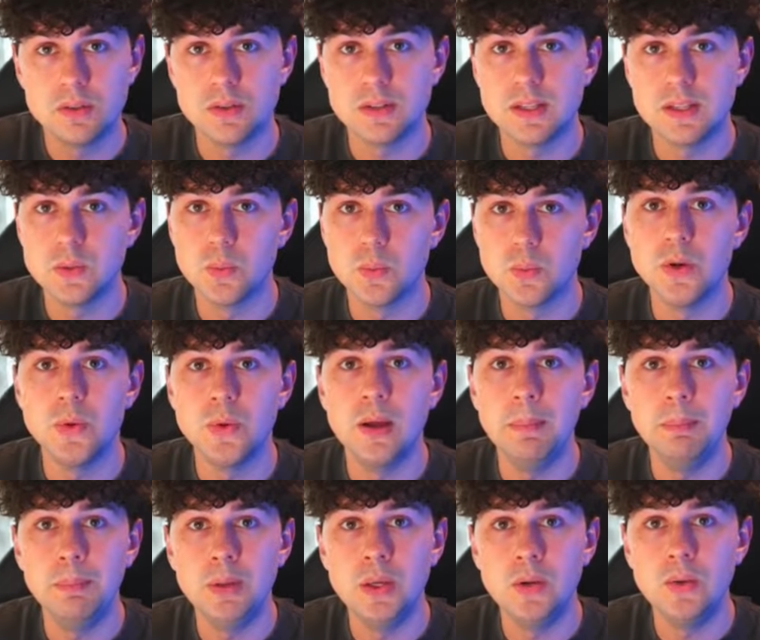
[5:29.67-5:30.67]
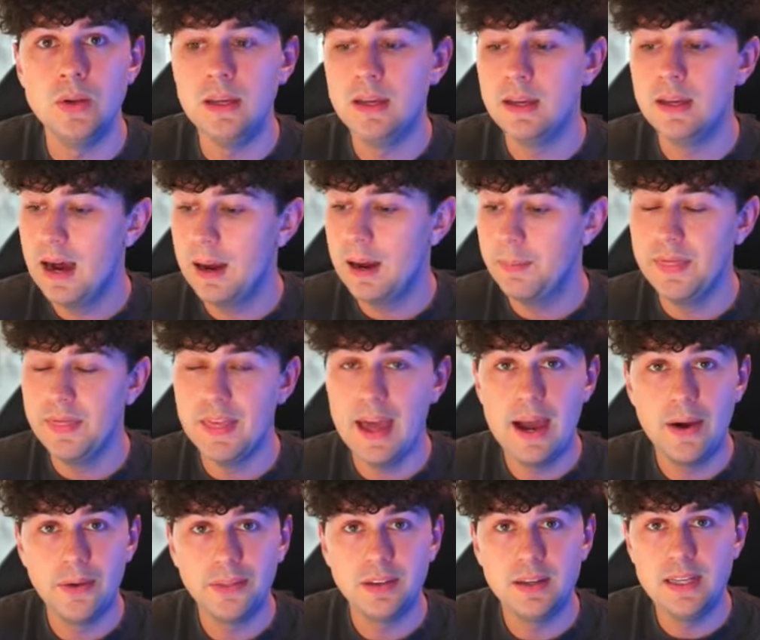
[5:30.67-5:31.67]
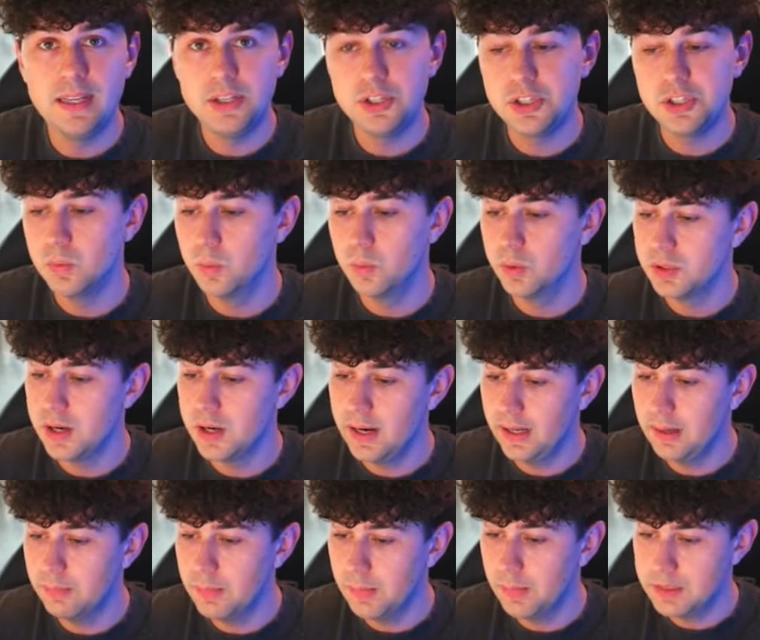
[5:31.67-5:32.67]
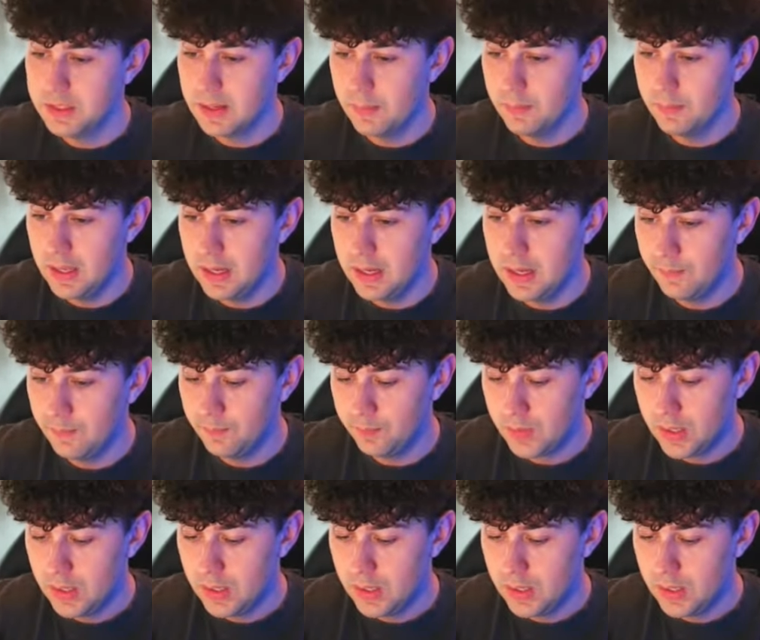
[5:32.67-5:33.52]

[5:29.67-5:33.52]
So since we're doing beauty and the health niche, we'll try to come up with something.